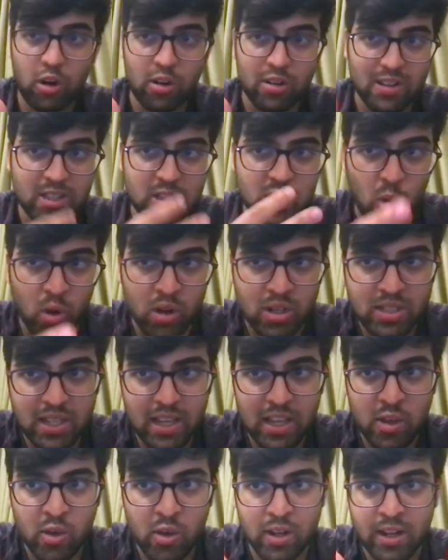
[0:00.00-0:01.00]
in
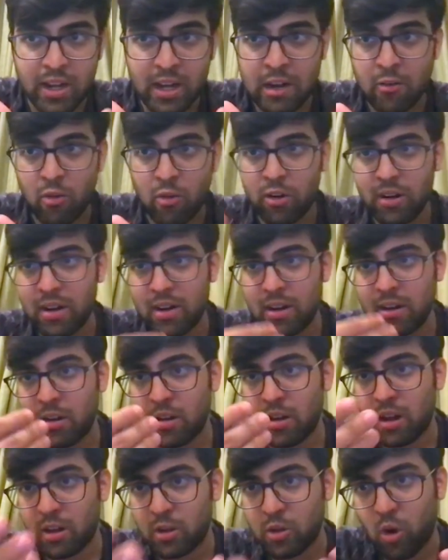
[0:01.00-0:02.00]
sourcing. You can get involved in
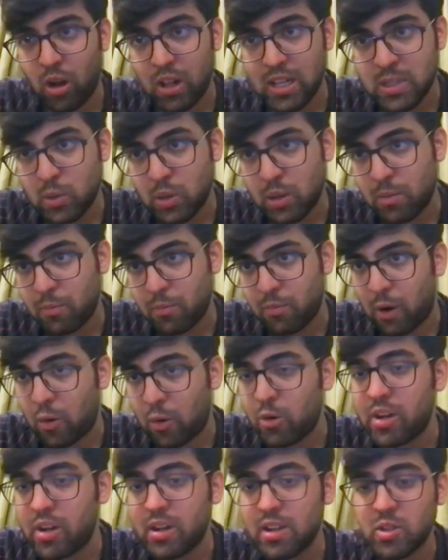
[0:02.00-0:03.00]
calls with
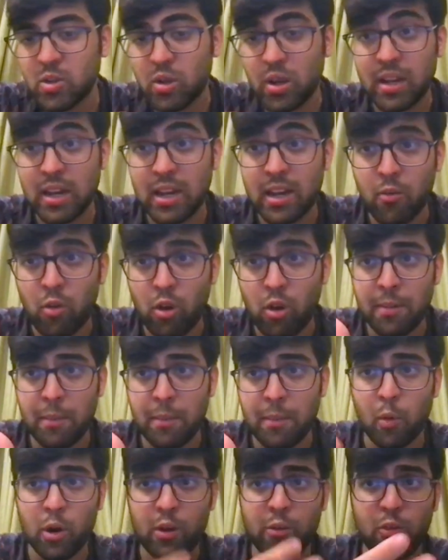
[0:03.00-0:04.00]
founders. You can get involved in
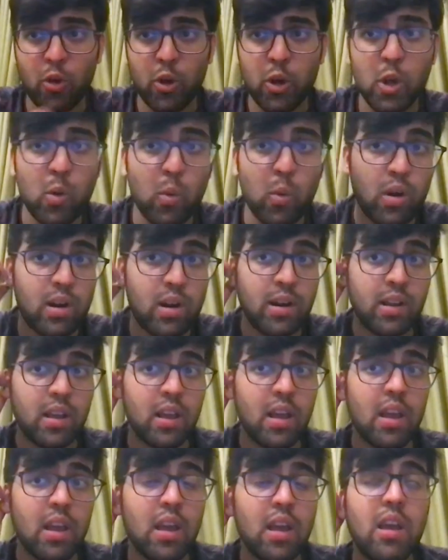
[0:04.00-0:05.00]
portfolio work.
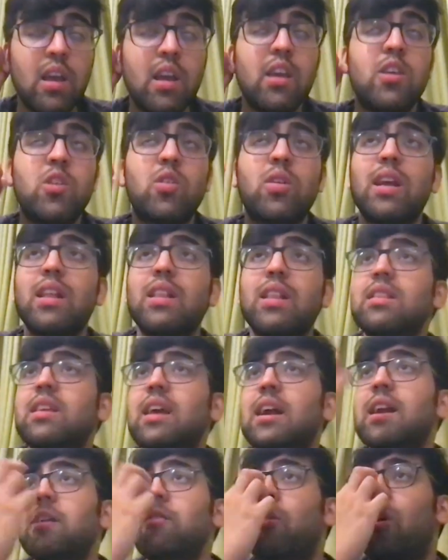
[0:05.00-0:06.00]
You can
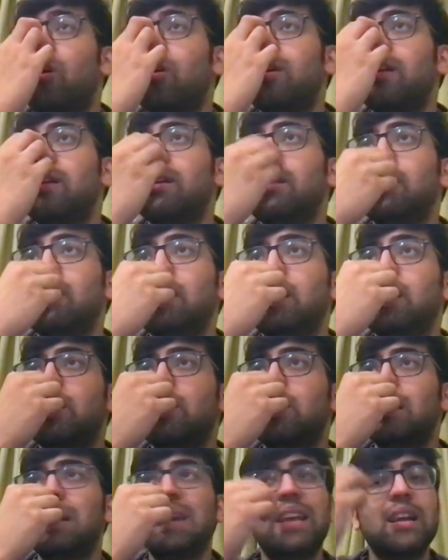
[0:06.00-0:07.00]
get involved in
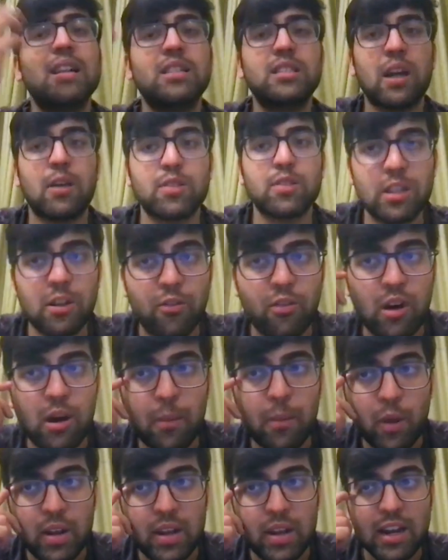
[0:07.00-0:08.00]
the legal stuffs in the firm.
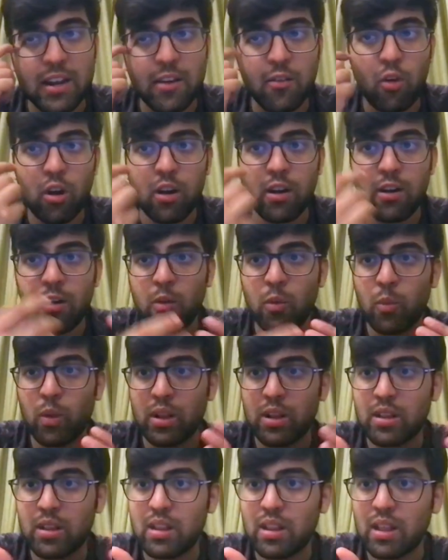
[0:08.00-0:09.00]
You can get involved
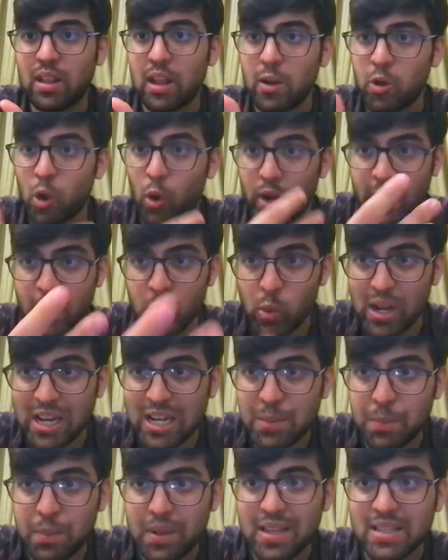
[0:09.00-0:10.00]
with talking to
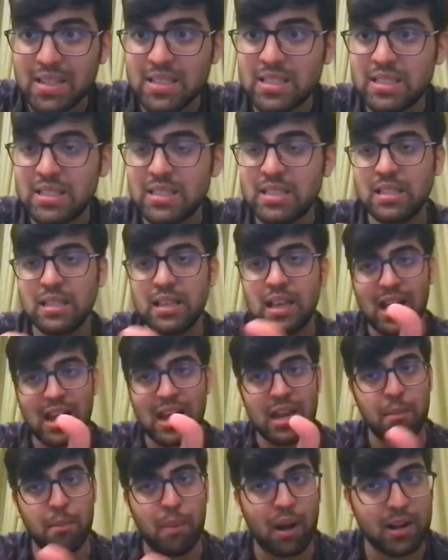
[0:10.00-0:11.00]
LPs
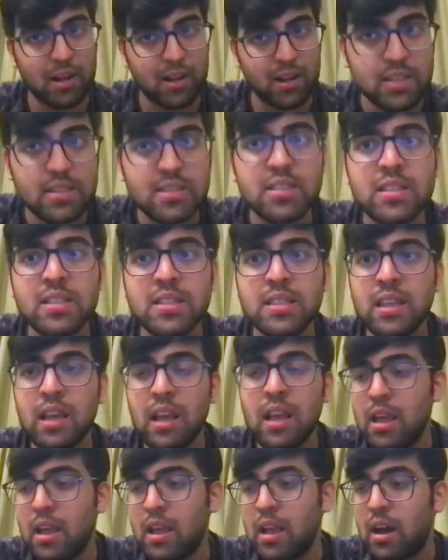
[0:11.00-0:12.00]
and partners,
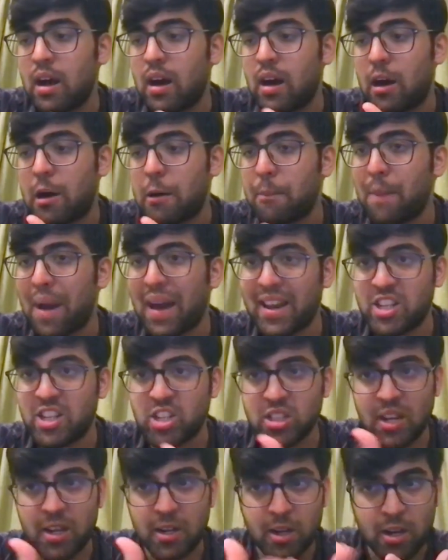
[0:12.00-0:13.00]
managing
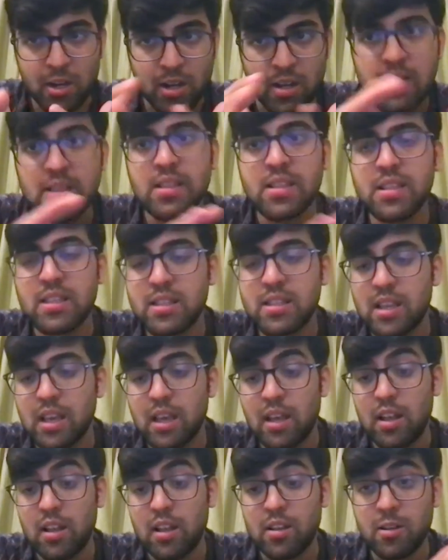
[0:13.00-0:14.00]
the
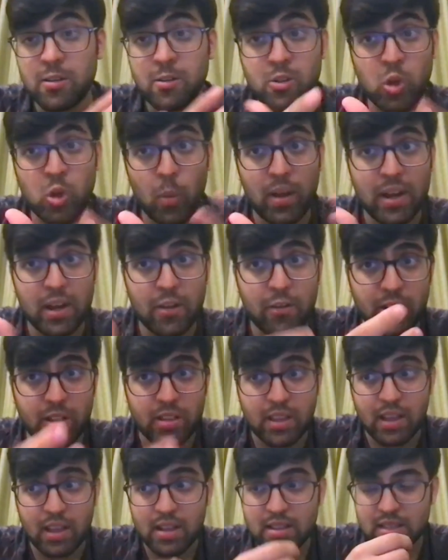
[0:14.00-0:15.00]
internals, so many different
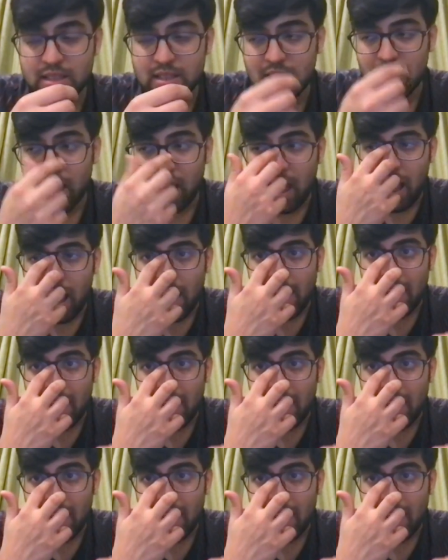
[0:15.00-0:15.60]
things. And